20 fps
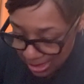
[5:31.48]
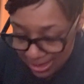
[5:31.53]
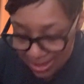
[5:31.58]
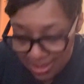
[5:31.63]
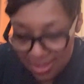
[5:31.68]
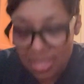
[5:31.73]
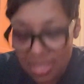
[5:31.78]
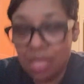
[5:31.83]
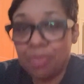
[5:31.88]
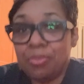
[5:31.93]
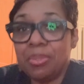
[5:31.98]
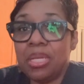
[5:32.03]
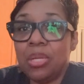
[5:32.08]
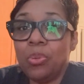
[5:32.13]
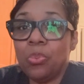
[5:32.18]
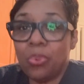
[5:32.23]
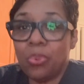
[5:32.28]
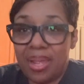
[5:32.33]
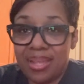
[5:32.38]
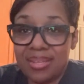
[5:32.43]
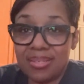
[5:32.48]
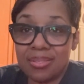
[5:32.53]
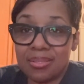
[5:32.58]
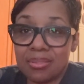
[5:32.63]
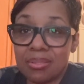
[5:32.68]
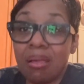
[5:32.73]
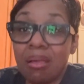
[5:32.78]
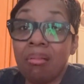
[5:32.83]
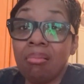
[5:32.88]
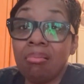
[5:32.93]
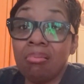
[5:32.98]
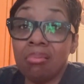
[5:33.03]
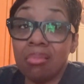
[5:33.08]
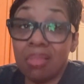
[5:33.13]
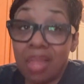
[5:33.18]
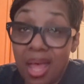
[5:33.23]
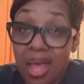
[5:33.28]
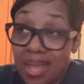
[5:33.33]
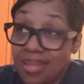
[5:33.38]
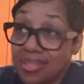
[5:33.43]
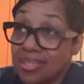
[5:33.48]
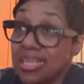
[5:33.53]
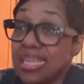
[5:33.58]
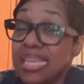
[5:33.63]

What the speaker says: CB wastes a lot.